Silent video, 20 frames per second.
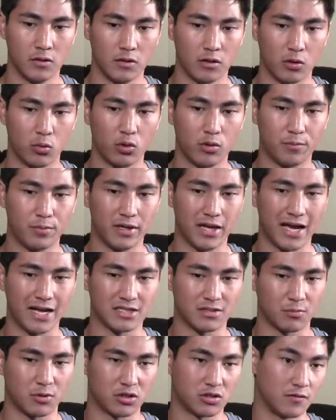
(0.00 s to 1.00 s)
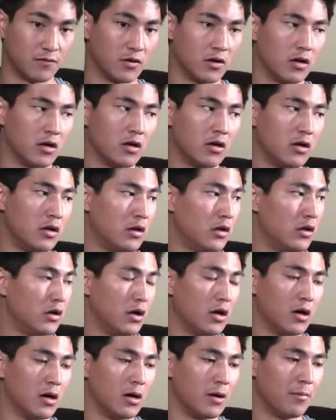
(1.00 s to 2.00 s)
it wouldn't be as much of a
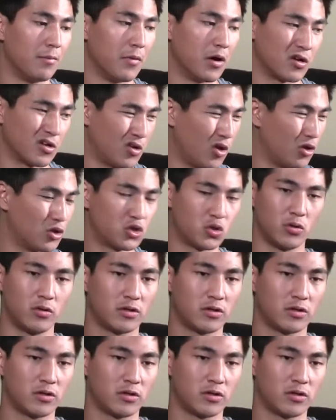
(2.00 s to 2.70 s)
cultural